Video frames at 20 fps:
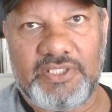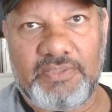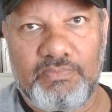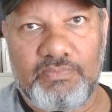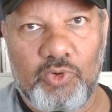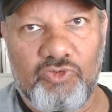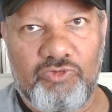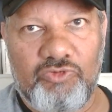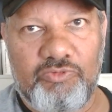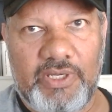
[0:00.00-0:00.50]

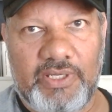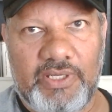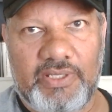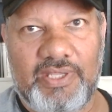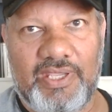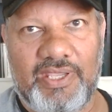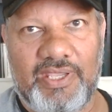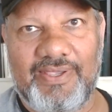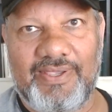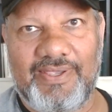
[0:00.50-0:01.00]

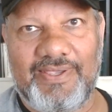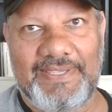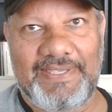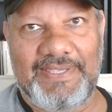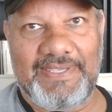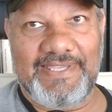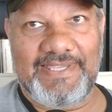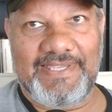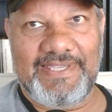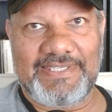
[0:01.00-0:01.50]
movement
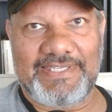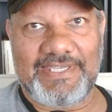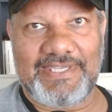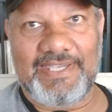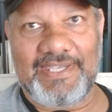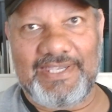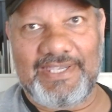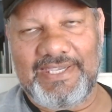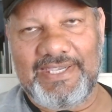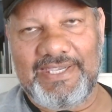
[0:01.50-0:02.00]
is
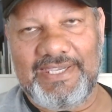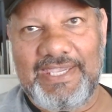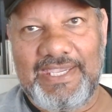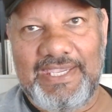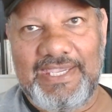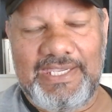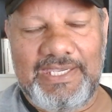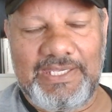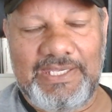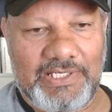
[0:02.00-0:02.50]

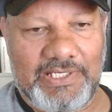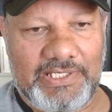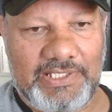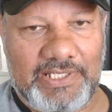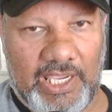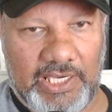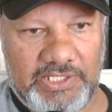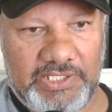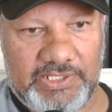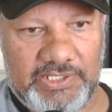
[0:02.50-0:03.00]

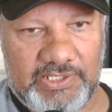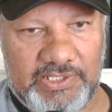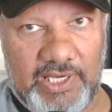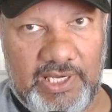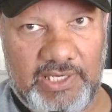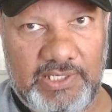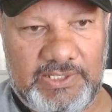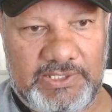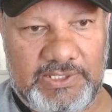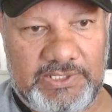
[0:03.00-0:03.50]
introduction,
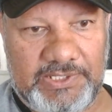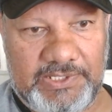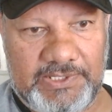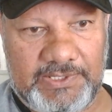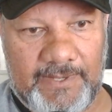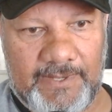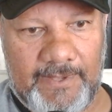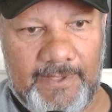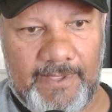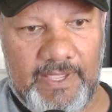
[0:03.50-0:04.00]
right? It
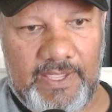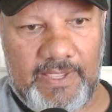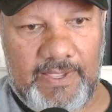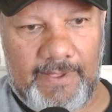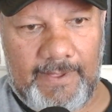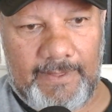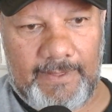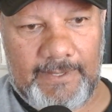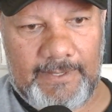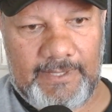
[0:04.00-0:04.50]
just
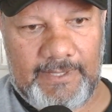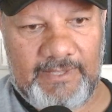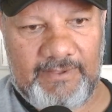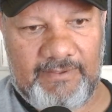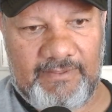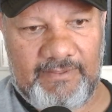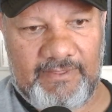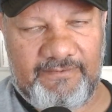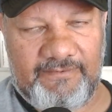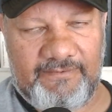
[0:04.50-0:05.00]

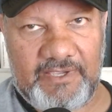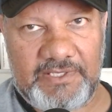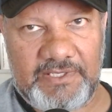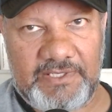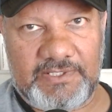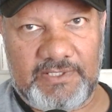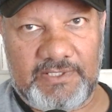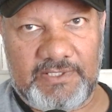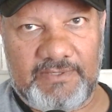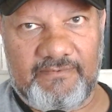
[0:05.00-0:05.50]
the
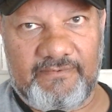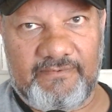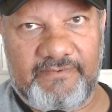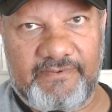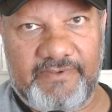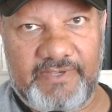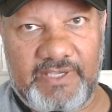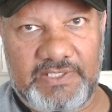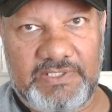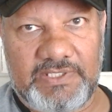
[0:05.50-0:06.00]
first
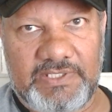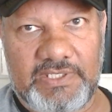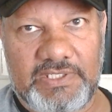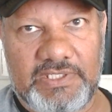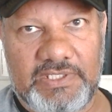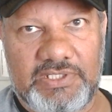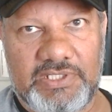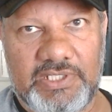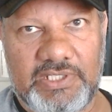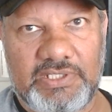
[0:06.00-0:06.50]

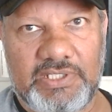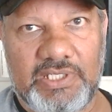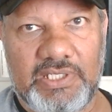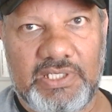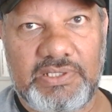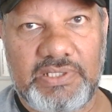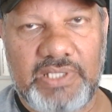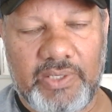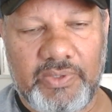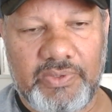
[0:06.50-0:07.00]
verses just
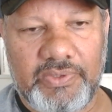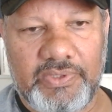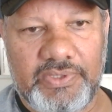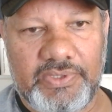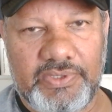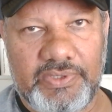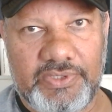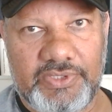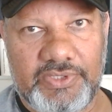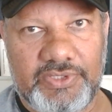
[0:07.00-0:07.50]

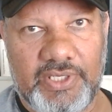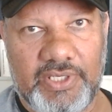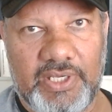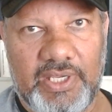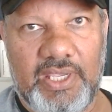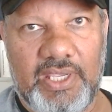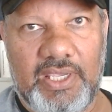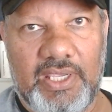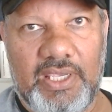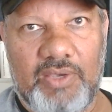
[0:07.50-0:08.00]
announce
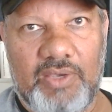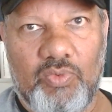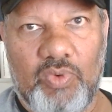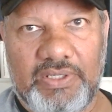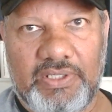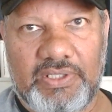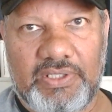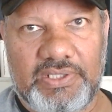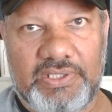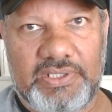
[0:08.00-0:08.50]

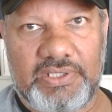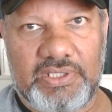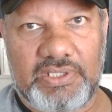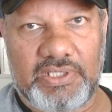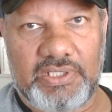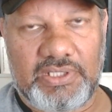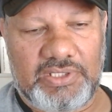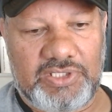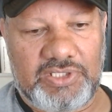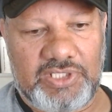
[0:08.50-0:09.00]
what
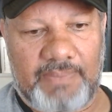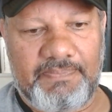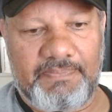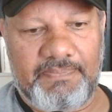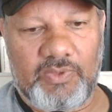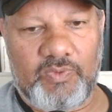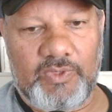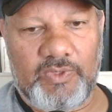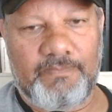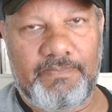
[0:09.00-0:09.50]
this
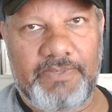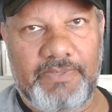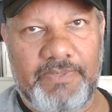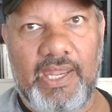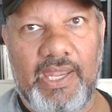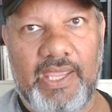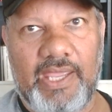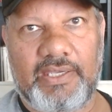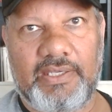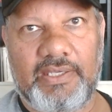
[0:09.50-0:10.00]
chapter will be
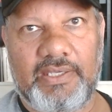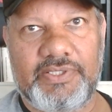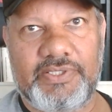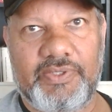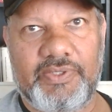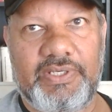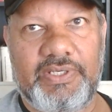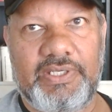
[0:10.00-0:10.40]
like. So